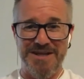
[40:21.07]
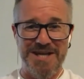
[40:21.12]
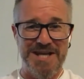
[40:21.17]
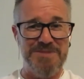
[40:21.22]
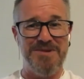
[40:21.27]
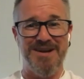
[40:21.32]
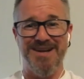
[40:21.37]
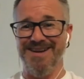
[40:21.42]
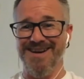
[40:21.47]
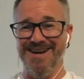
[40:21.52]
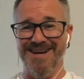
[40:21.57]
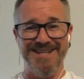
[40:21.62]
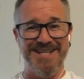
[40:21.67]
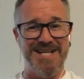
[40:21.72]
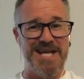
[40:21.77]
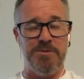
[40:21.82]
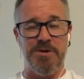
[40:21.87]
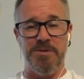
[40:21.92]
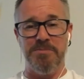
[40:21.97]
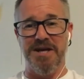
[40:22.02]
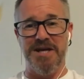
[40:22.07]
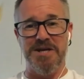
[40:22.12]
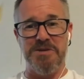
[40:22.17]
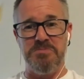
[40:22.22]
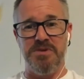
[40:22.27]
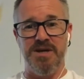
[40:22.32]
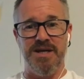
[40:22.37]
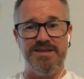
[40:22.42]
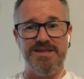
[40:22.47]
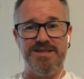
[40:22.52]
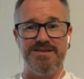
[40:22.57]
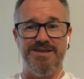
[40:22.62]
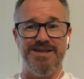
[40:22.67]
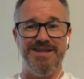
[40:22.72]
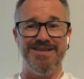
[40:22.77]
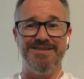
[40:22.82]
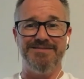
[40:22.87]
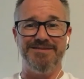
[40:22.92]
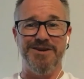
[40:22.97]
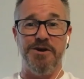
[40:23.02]
getting my card and coming back and buying this
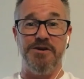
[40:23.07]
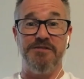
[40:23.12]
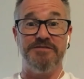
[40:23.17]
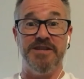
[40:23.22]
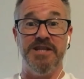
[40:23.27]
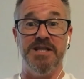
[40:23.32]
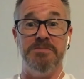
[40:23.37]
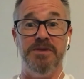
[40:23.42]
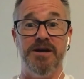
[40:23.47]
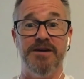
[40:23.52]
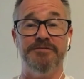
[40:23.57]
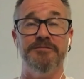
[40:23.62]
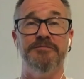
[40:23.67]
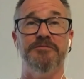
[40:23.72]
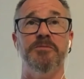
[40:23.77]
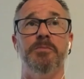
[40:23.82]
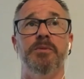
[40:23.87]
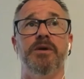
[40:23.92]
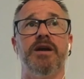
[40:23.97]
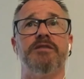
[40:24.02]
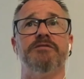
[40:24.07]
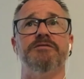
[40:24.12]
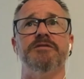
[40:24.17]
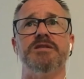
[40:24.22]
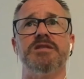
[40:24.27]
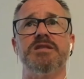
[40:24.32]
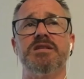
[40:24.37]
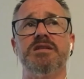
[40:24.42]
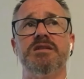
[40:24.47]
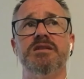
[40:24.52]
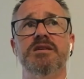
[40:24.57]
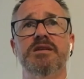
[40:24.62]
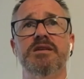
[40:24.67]
guy a coffee and a muffin for breakfast.